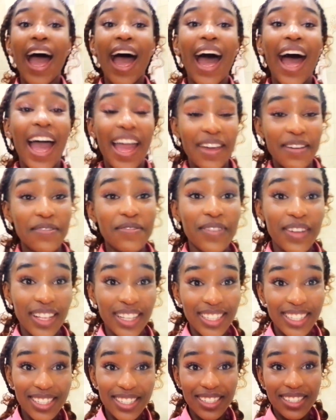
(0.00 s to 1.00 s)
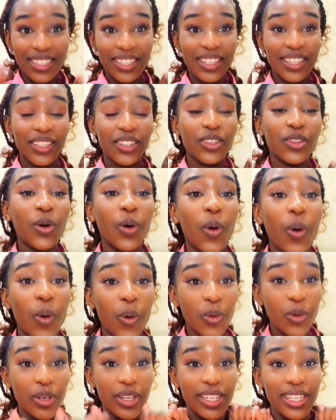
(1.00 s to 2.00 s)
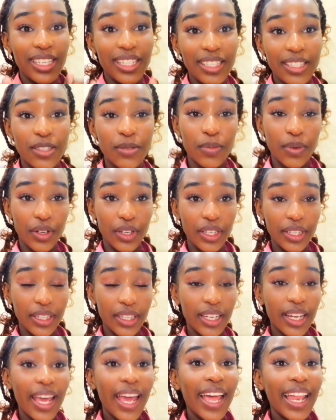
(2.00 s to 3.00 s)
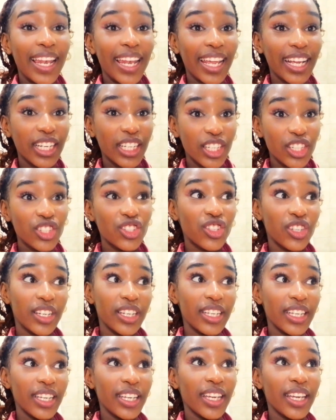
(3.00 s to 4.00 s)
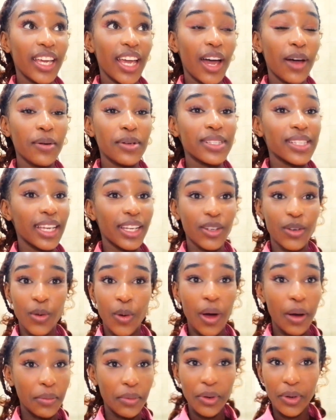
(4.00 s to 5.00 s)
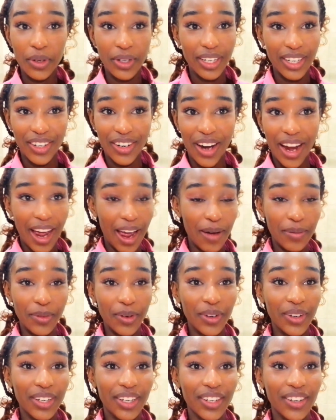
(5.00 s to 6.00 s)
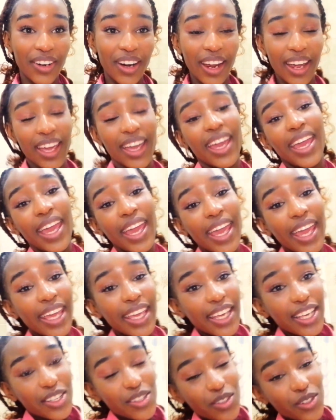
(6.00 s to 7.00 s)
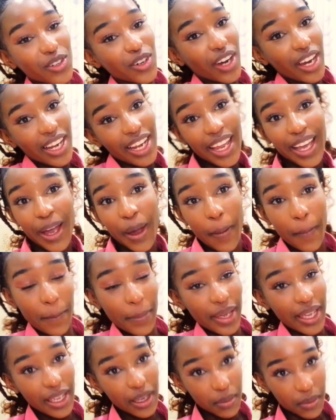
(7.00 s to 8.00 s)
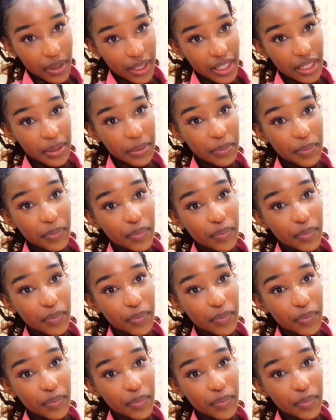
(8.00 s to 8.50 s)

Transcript: I felt the Holy Spirit. Like literally, I was like, no, I'm not gonna cry. I'm not gonna cry. Guess who cried like a baby?